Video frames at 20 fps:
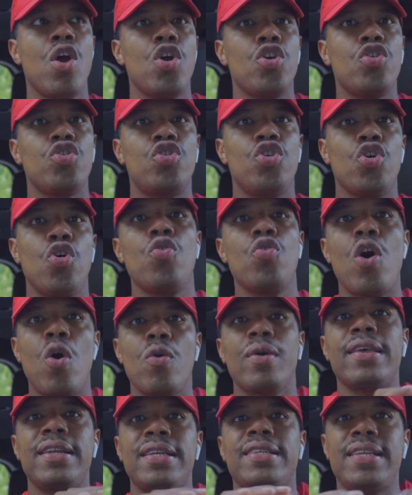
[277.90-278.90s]
you
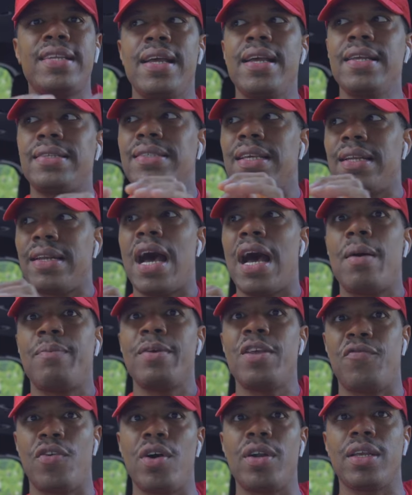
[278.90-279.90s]
don't get a chance to not
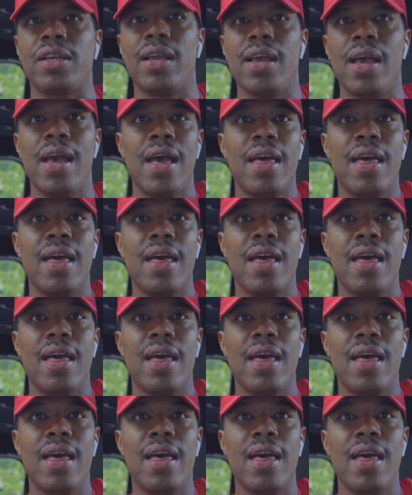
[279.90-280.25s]
be funny.